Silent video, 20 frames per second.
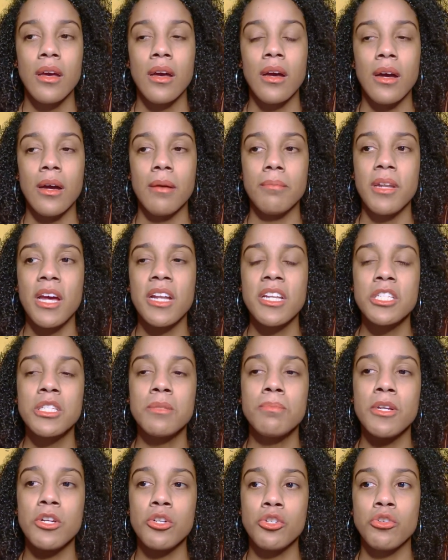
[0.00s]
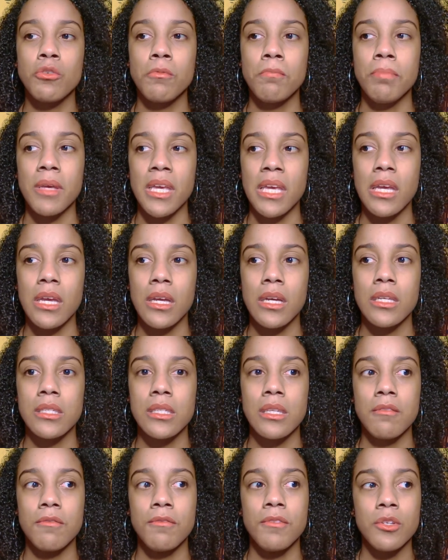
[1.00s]
um, not a spiritual being
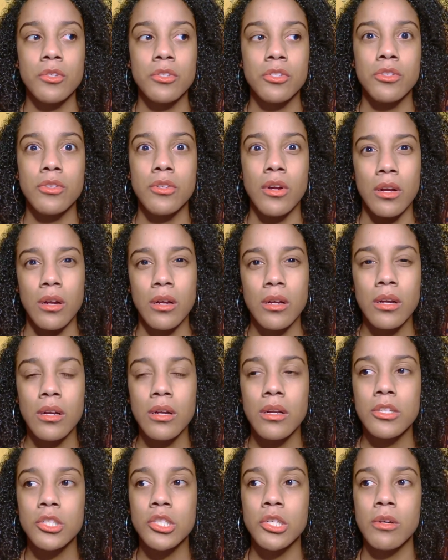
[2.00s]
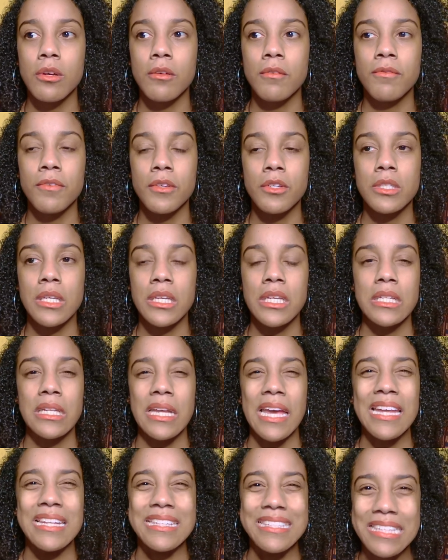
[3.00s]
because it feels darker, so it feels like an
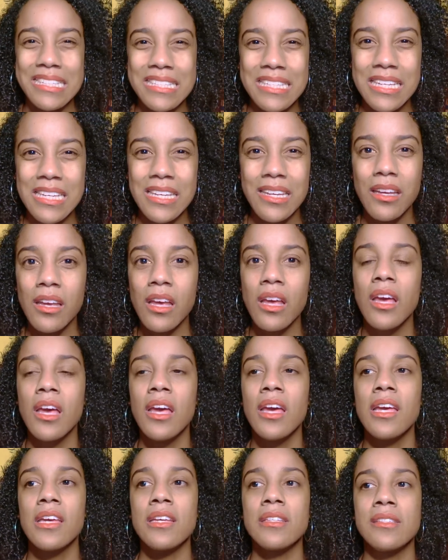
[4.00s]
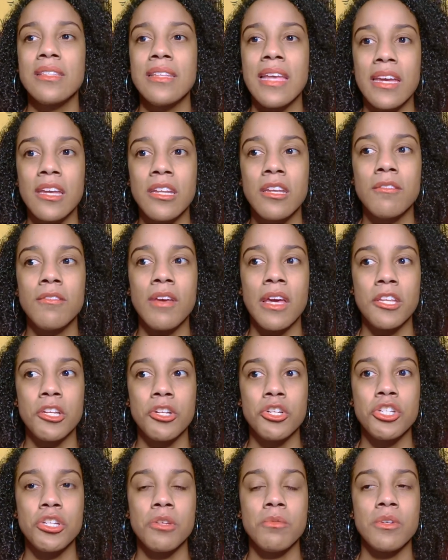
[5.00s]
entity. His negative
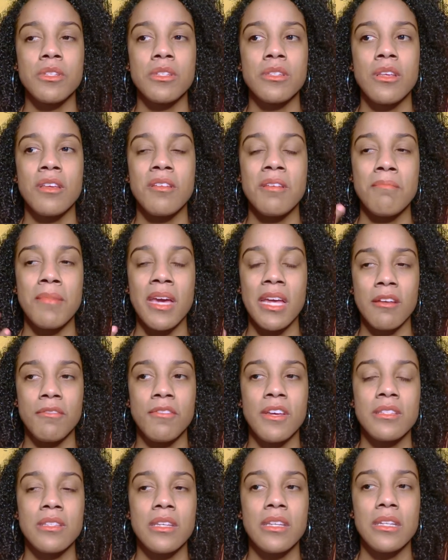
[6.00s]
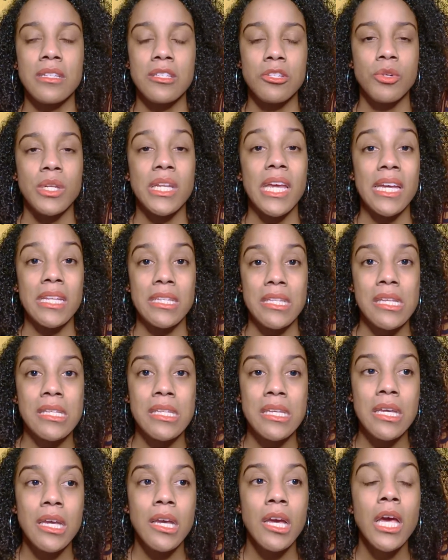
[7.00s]
energy was manifesting into an
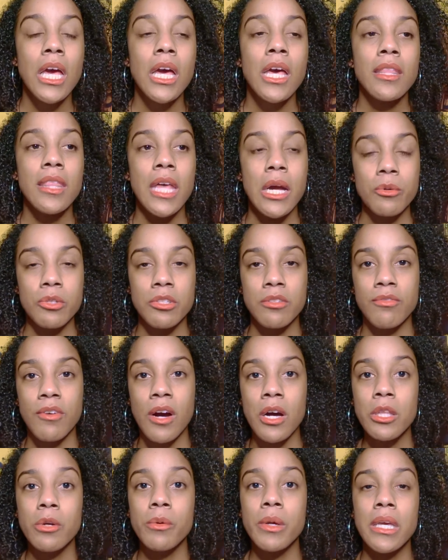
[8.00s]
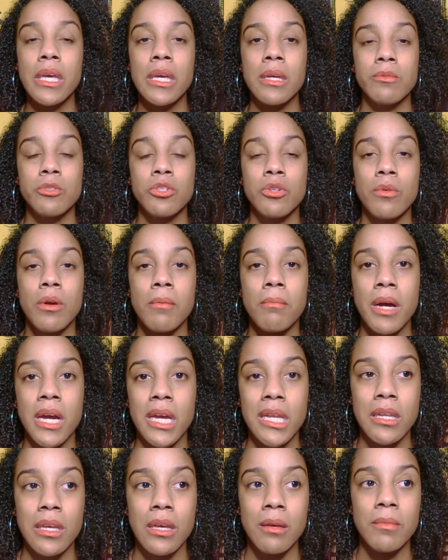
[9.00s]
entity that was following him to
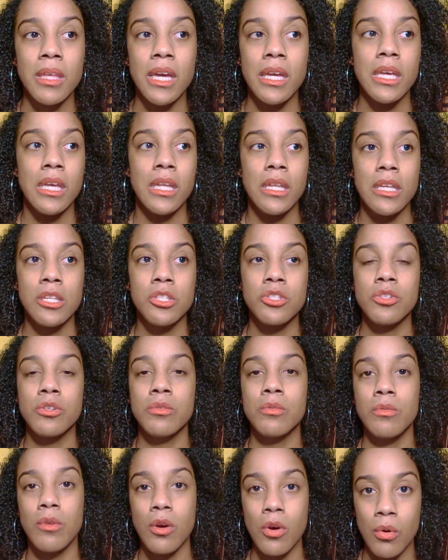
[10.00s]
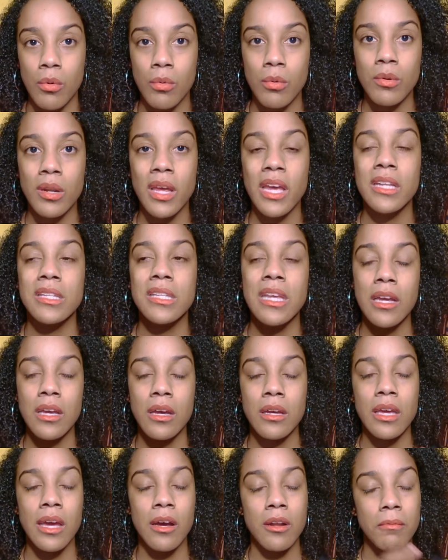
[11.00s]
remind him that he needs to own and take
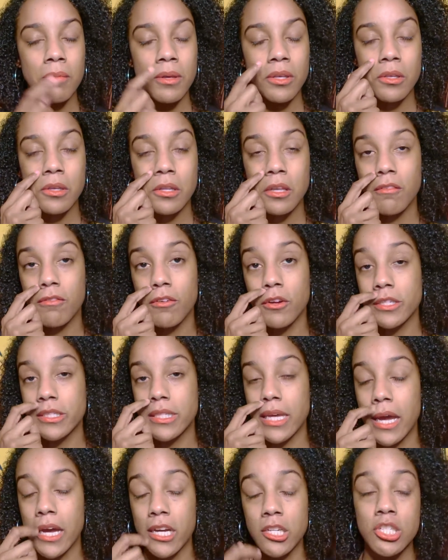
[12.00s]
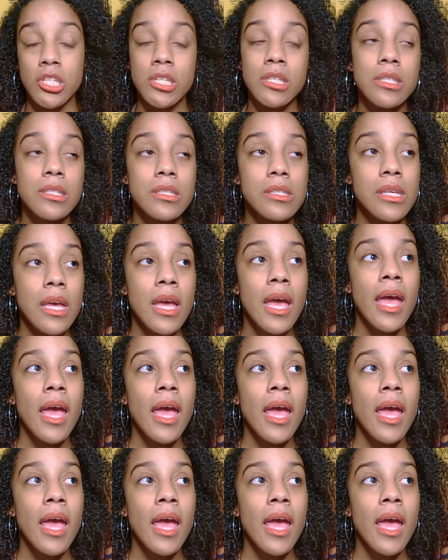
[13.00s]
accountability for his actions.